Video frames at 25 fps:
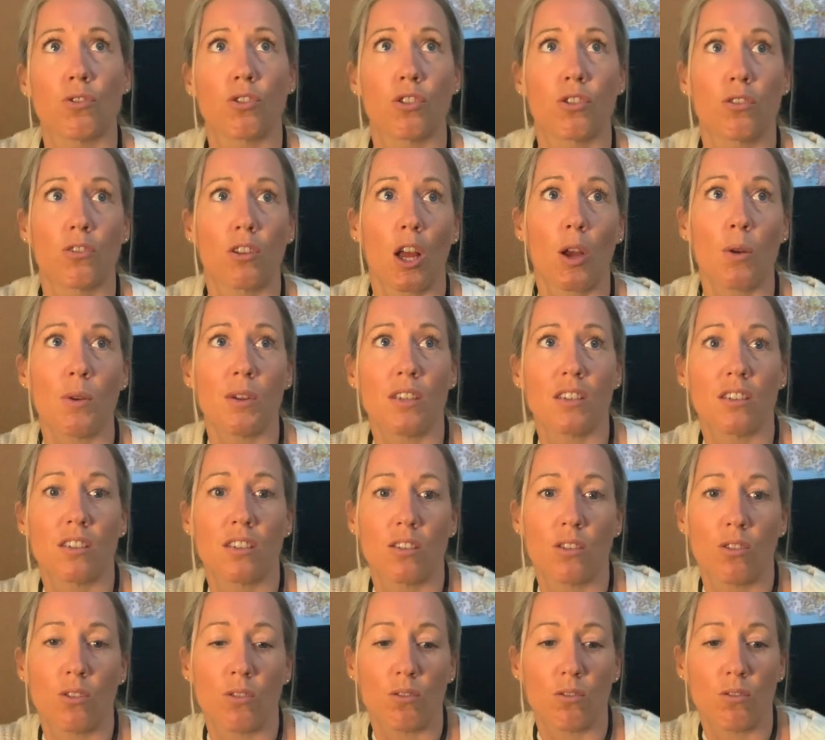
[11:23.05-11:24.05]
just going
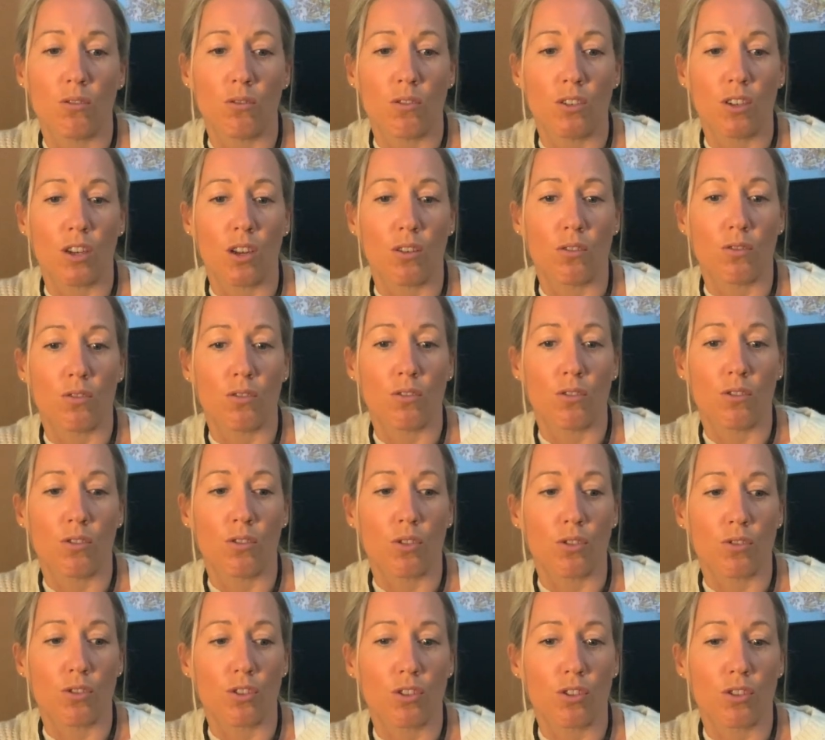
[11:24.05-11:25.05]
to not